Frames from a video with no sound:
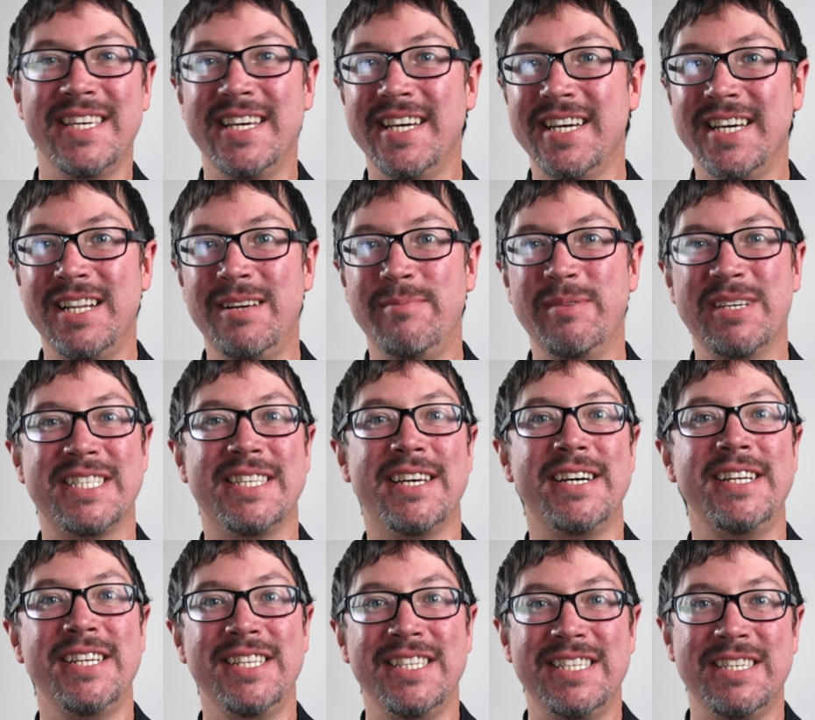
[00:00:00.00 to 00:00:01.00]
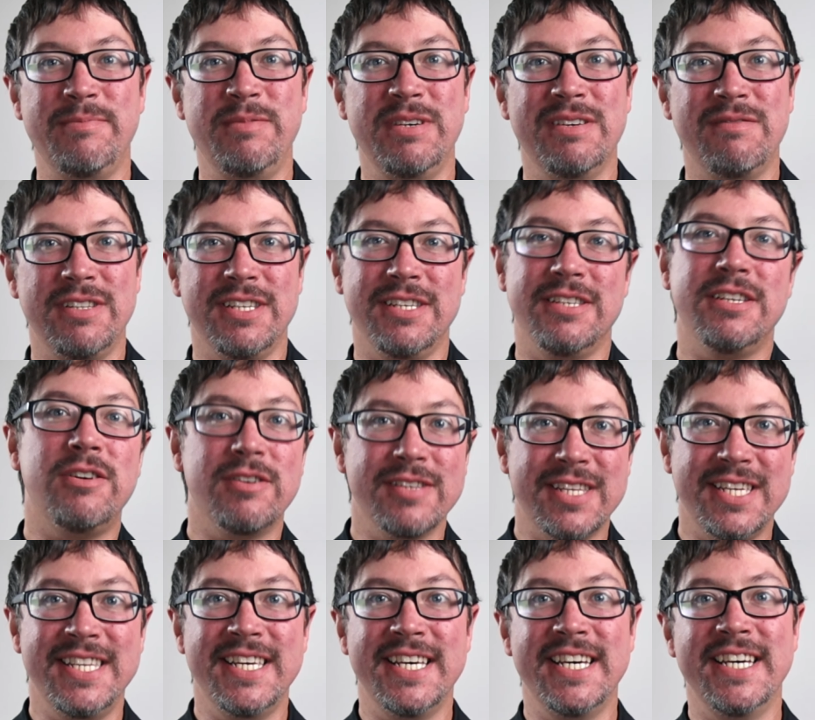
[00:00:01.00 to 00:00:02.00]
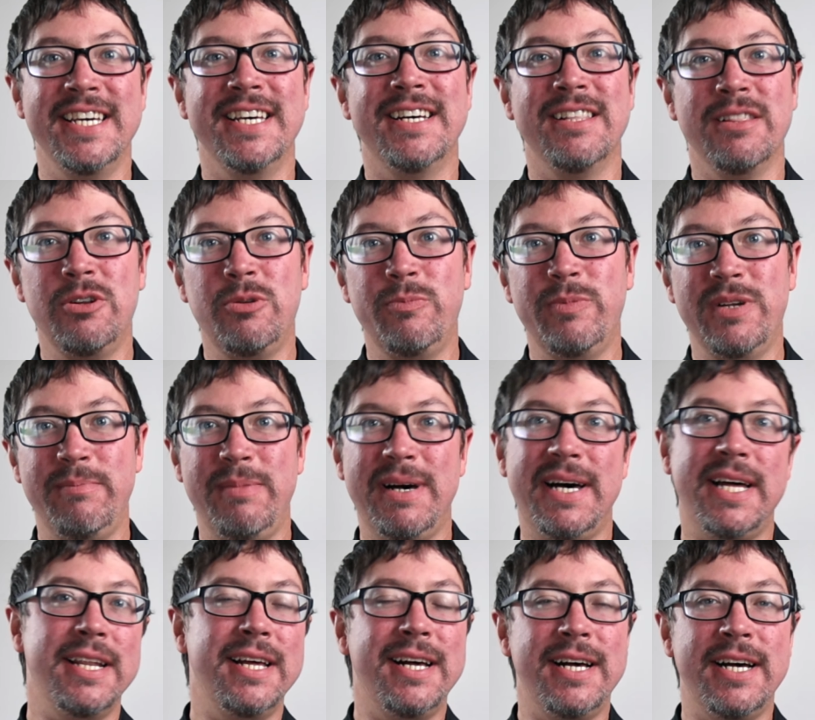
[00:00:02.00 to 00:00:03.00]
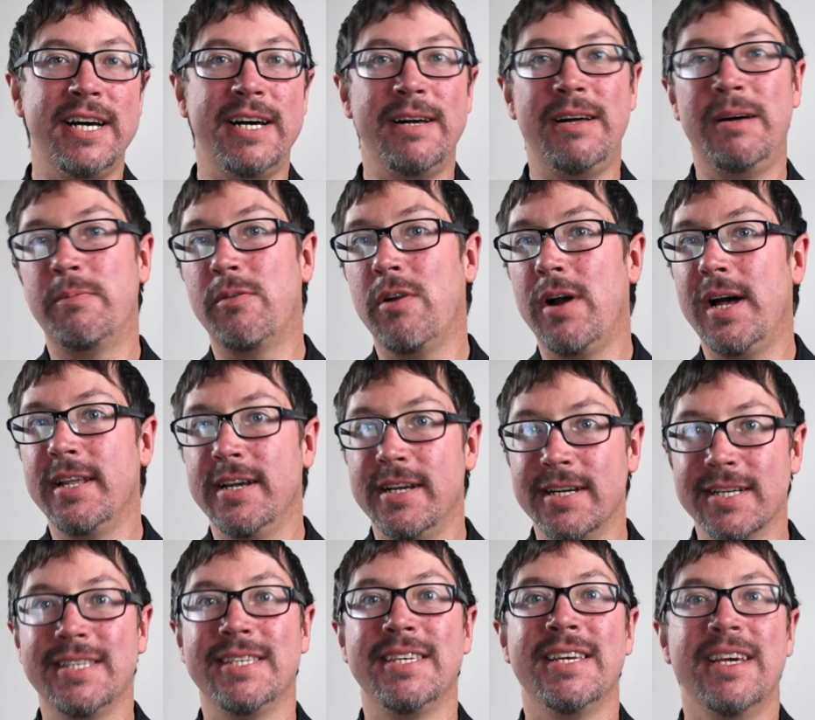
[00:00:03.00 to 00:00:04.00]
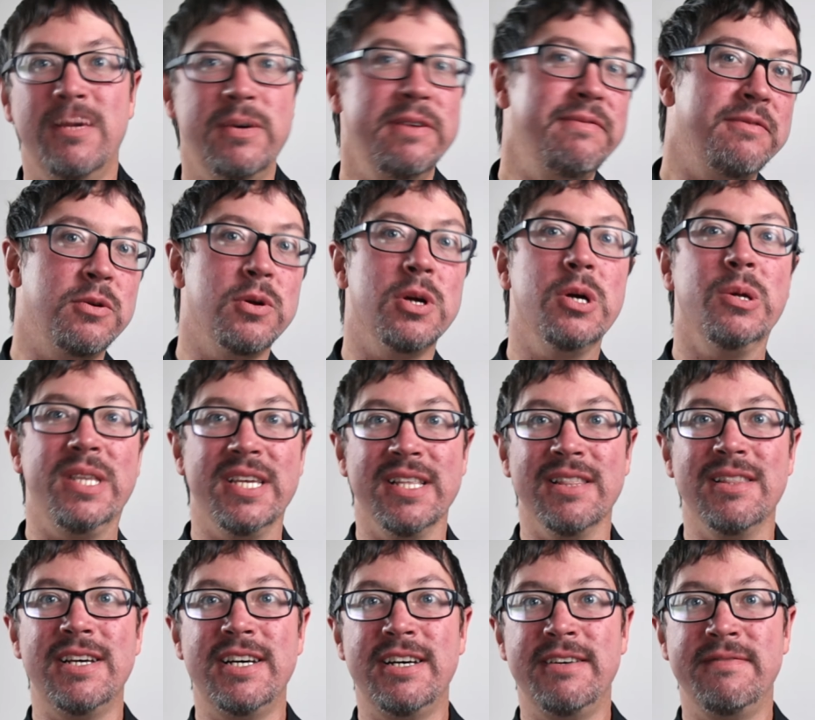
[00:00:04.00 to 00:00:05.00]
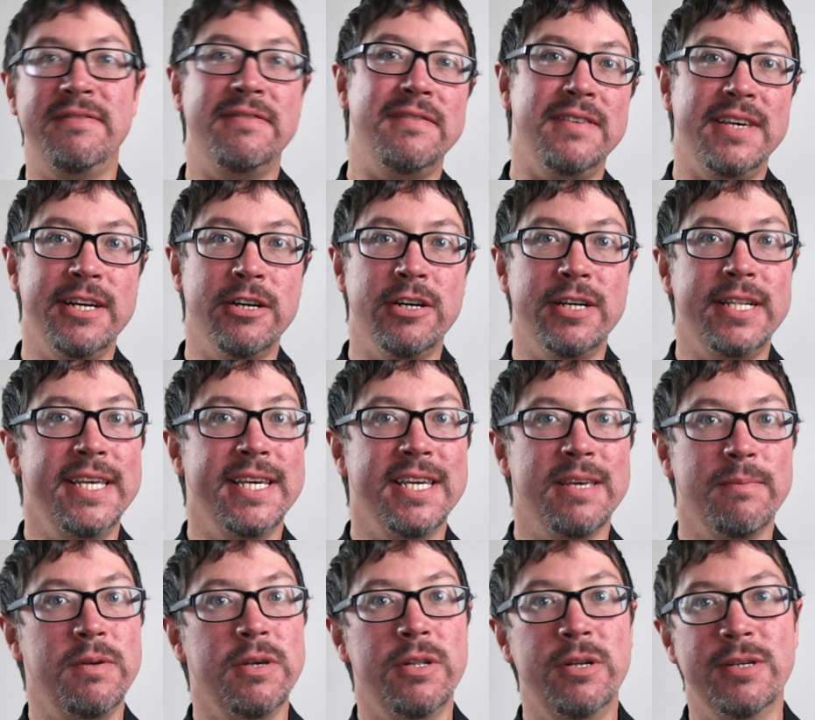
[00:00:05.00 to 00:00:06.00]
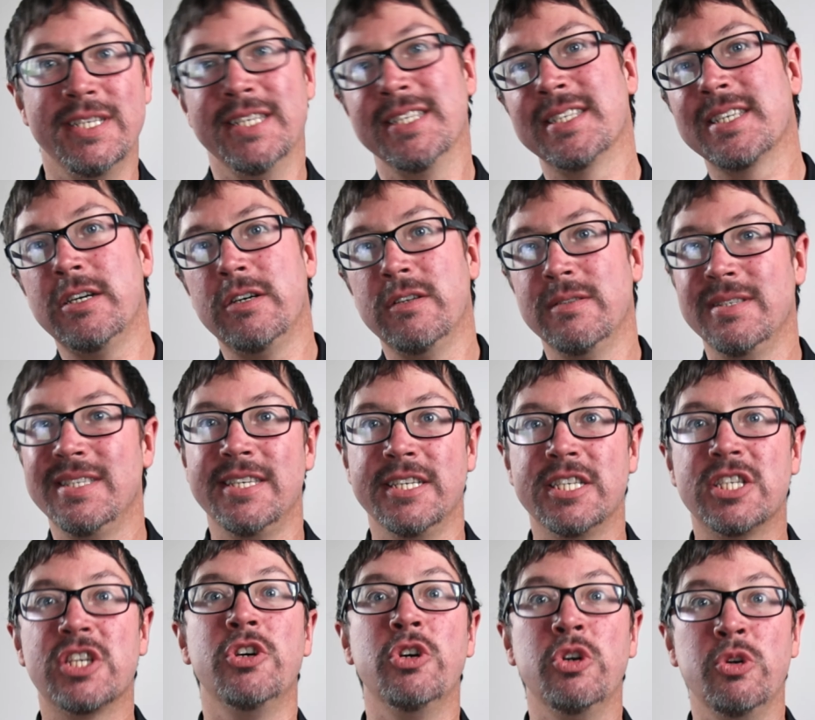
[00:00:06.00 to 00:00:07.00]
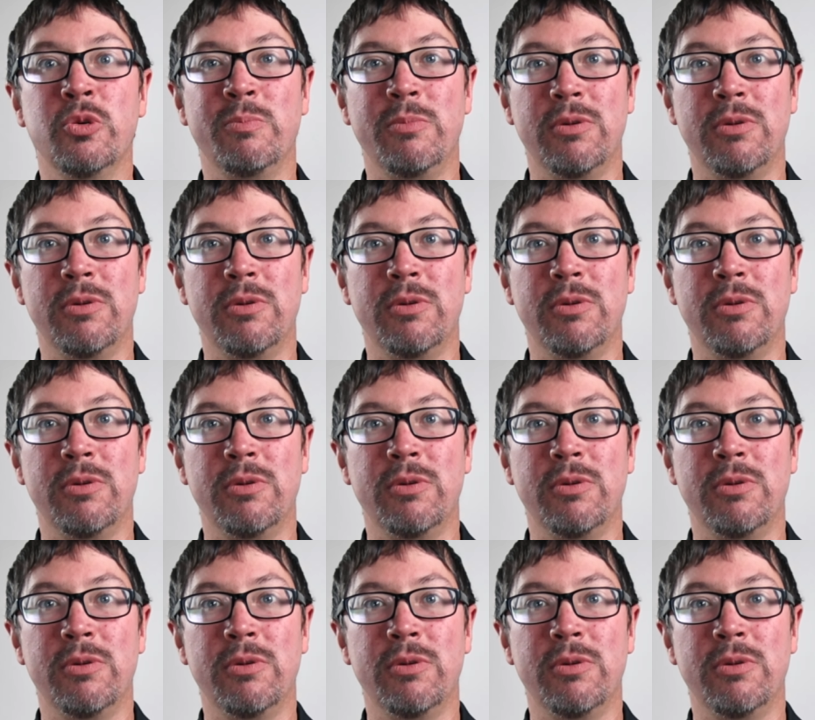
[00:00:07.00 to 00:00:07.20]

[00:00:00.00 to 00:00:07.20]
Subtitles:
and I'm excited to be able to talk today a little bit about a product that we've grown to love here at EN Computers. It's called Cisco